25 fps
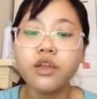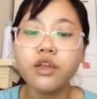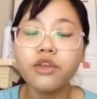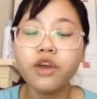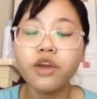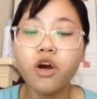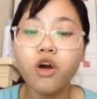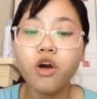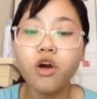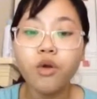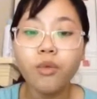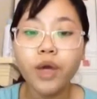
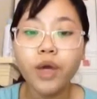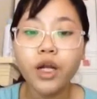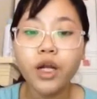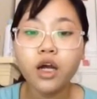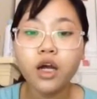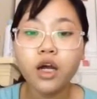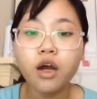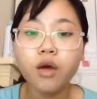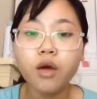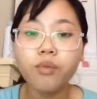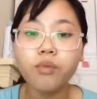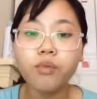The woman
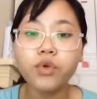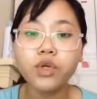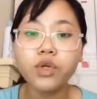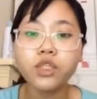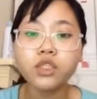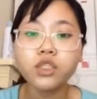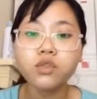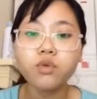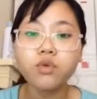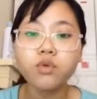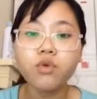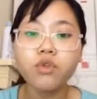
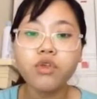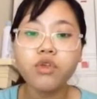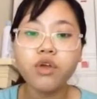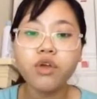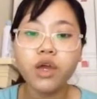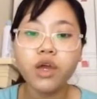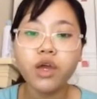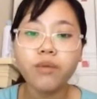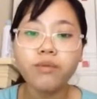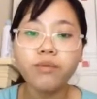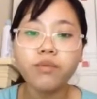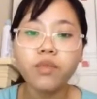agreed with
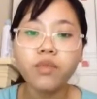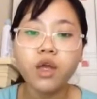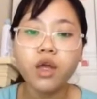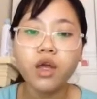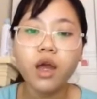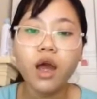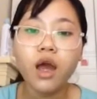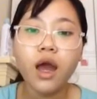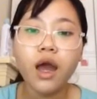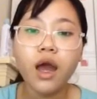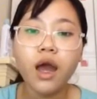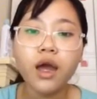him,
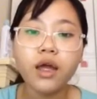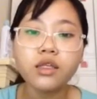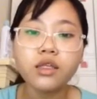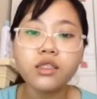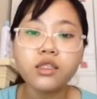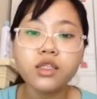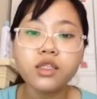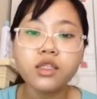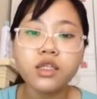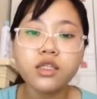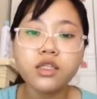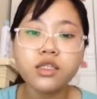
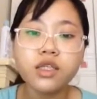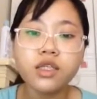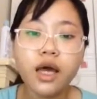and she